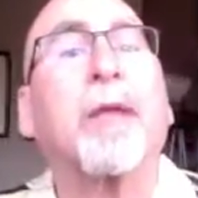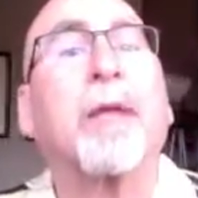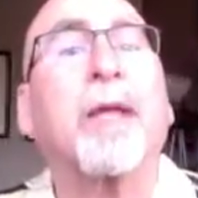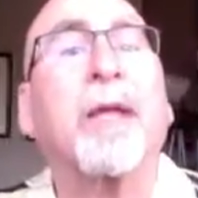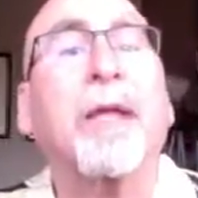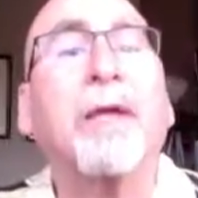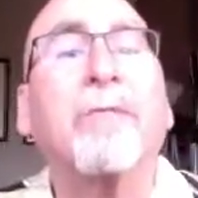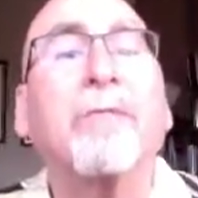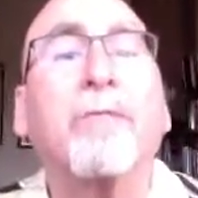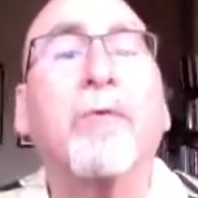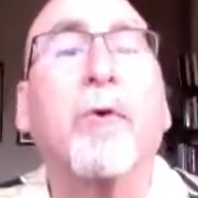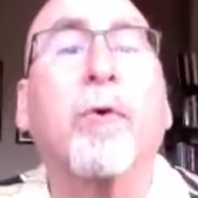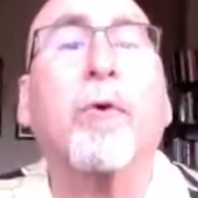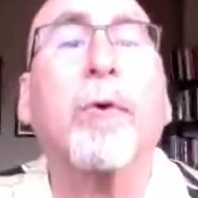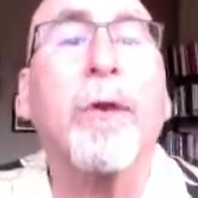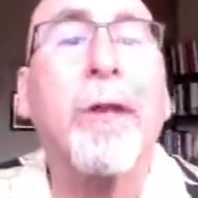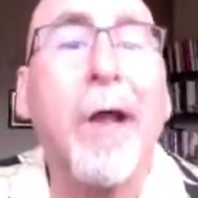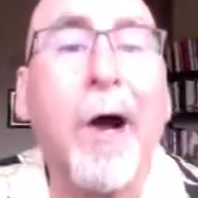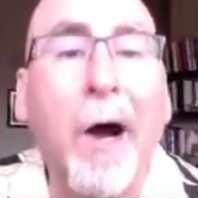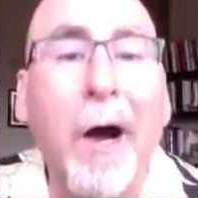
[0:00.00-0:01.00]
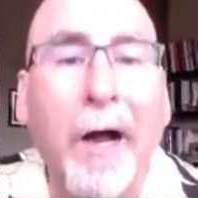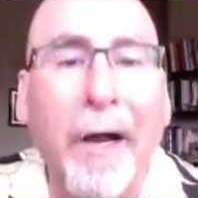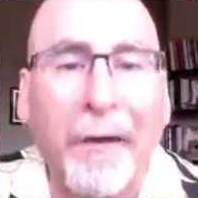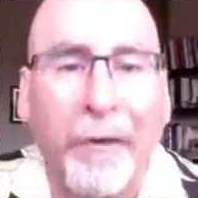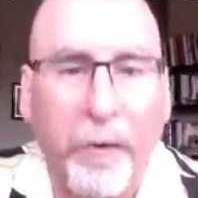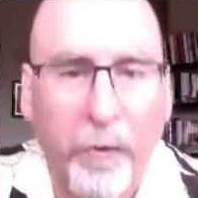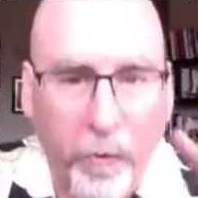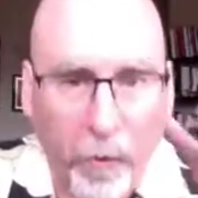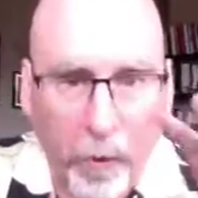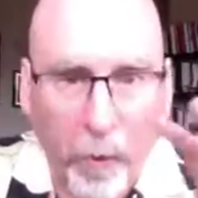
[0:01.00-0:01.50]
If you're not,
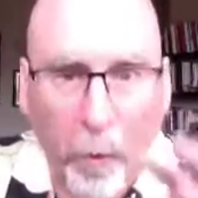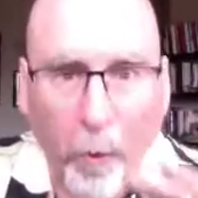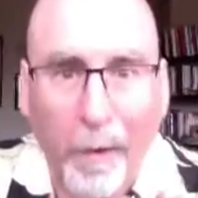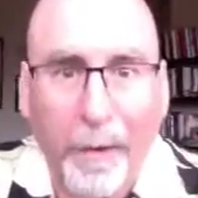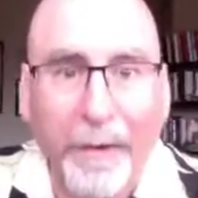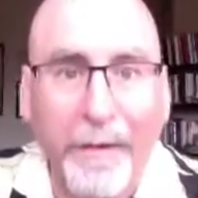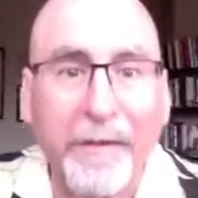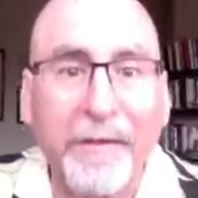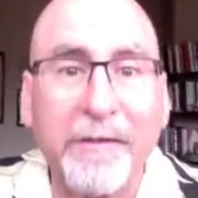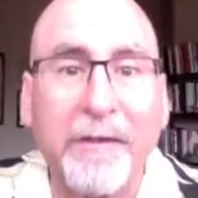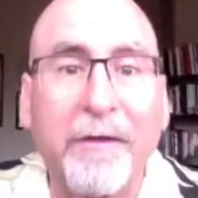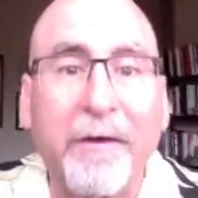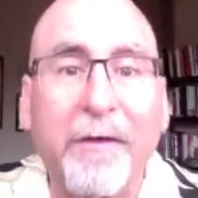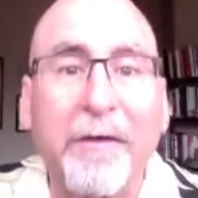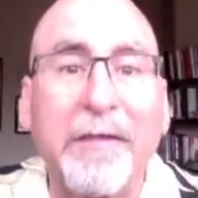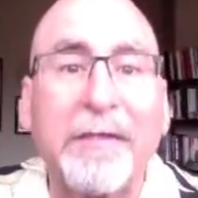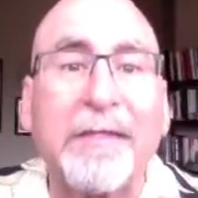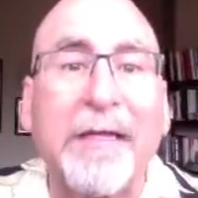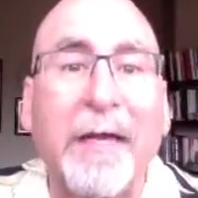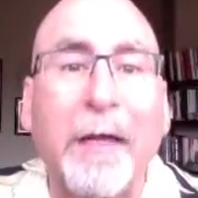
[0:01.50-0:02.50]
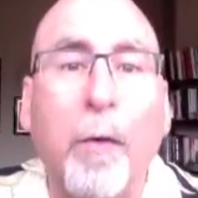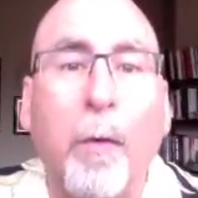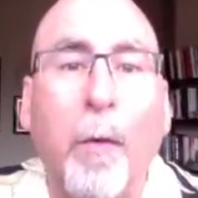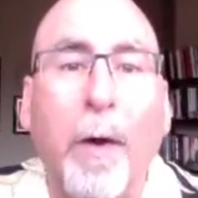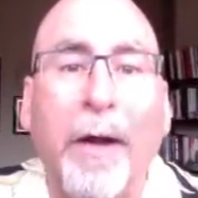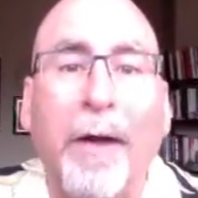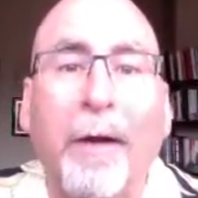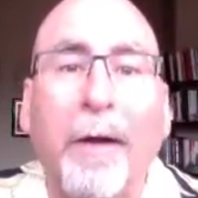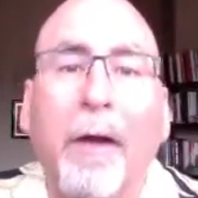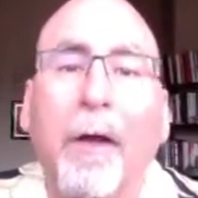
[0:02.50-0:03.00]
you're going to want to listen to this
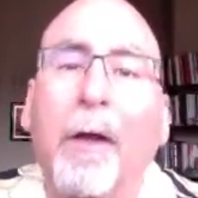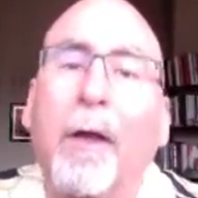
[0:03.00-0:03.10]
anyway.